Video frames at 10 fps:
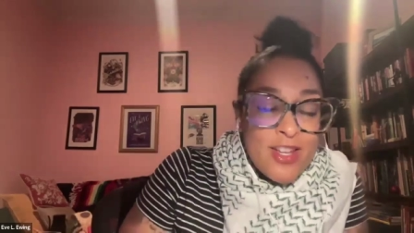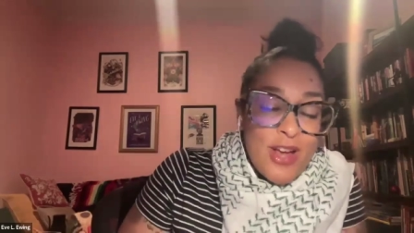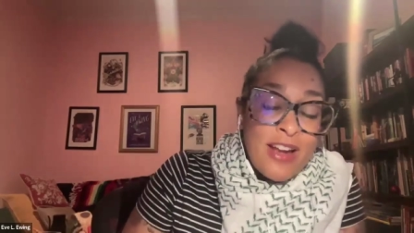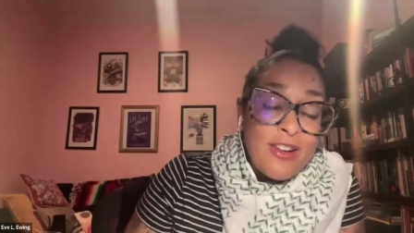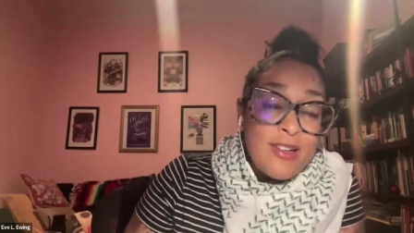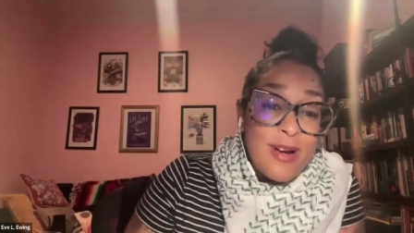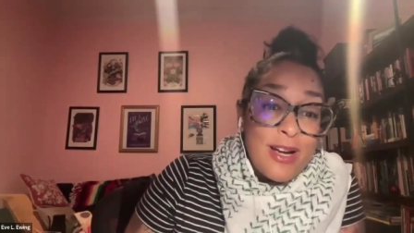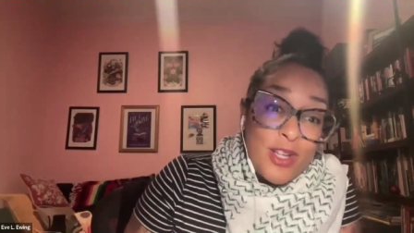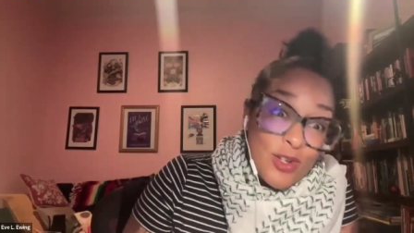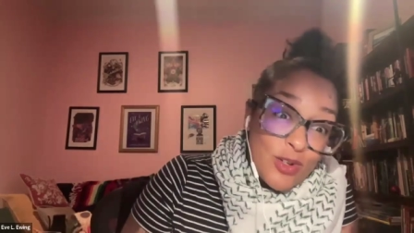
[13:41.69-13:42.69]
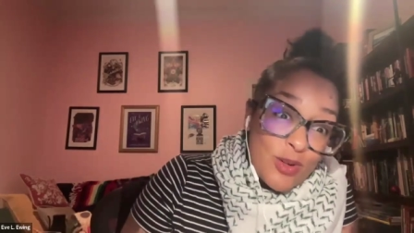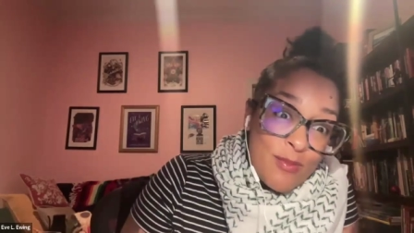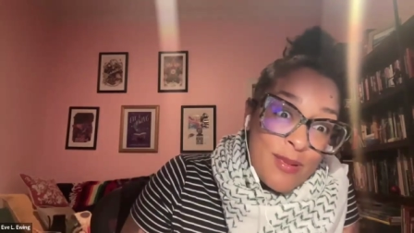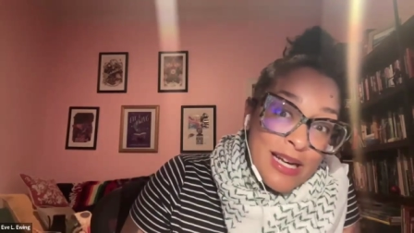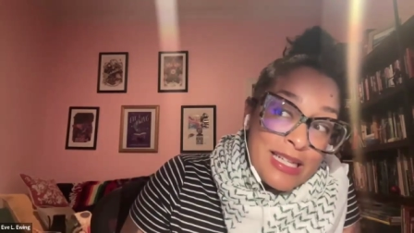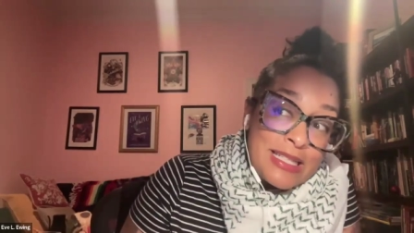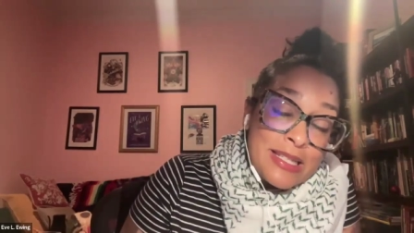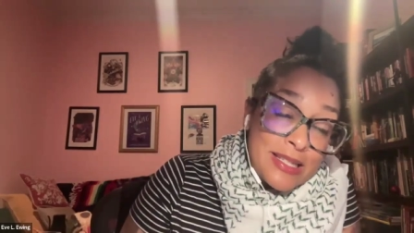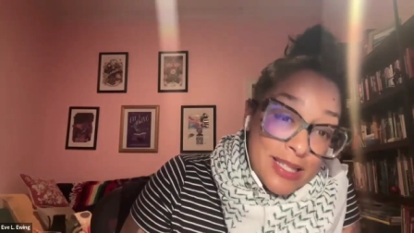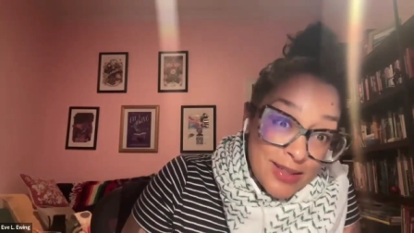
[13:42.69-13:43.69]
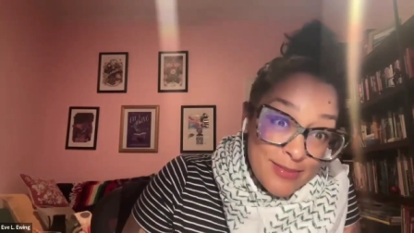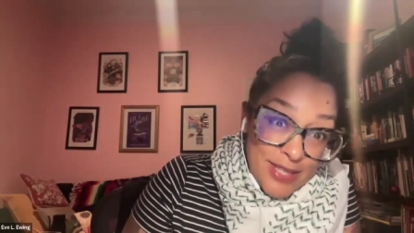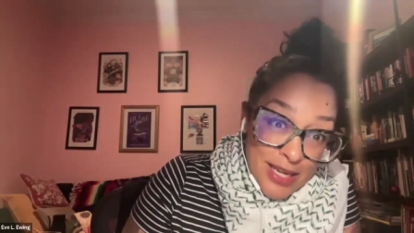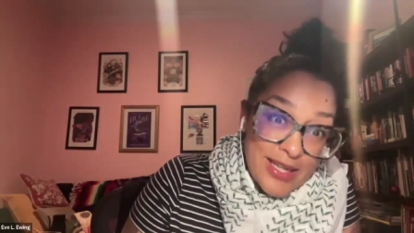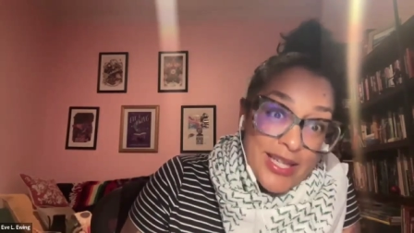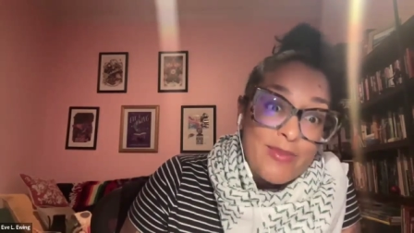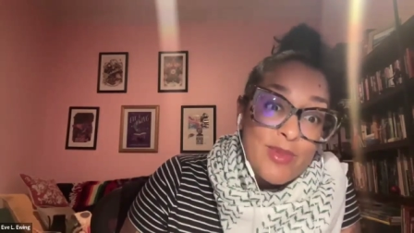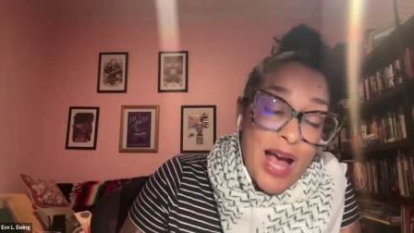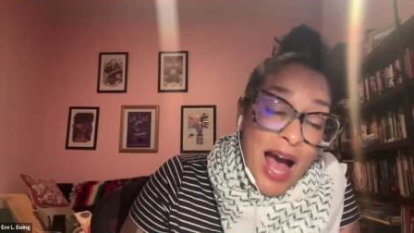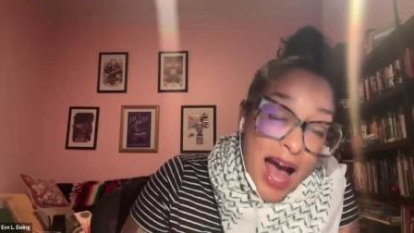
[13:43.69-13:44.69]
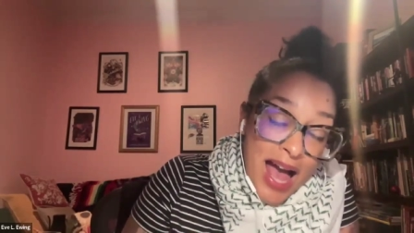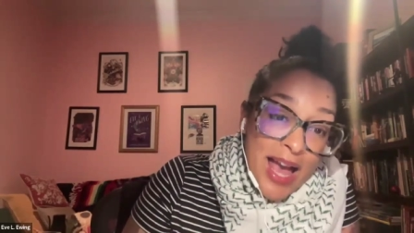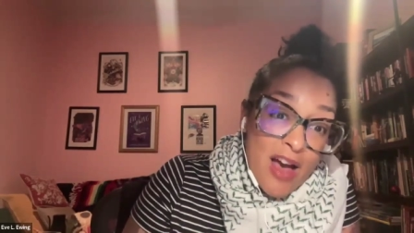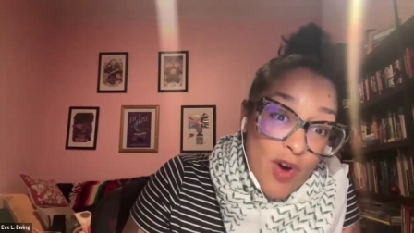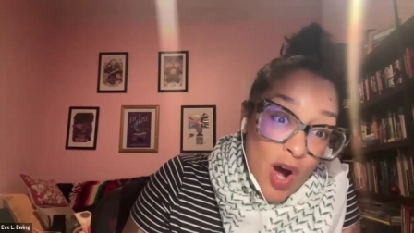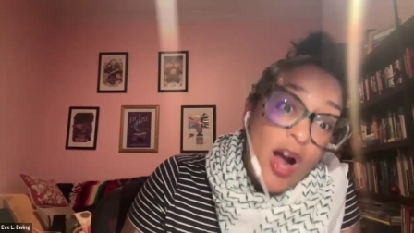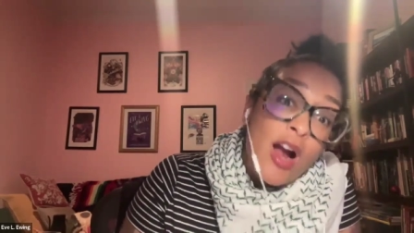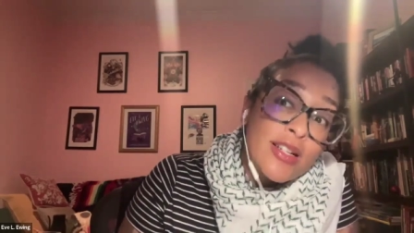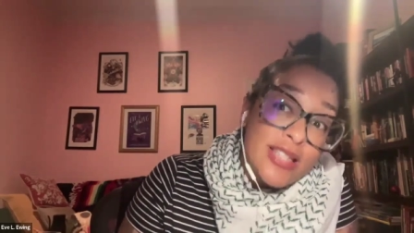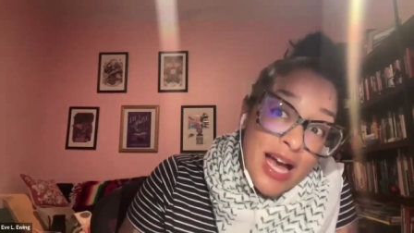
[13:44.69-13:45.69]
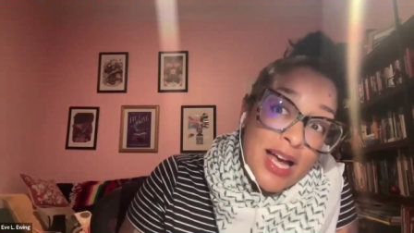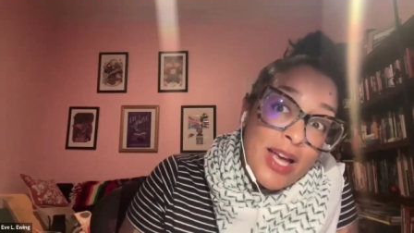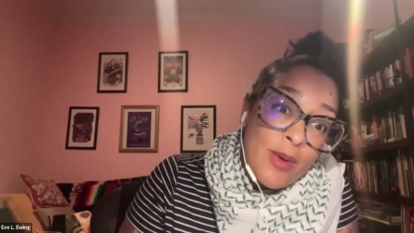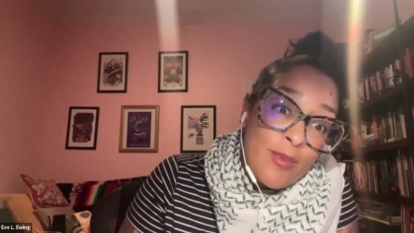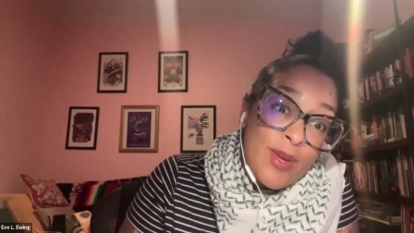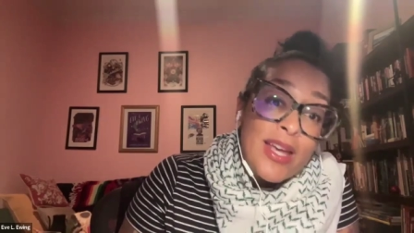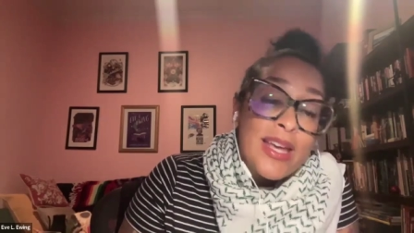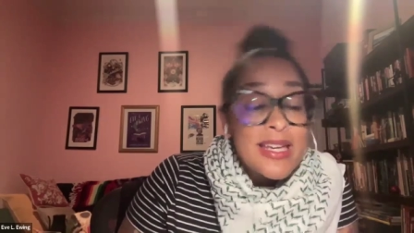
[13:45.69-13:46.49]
So I don't know about you, but sometimes I have a hard time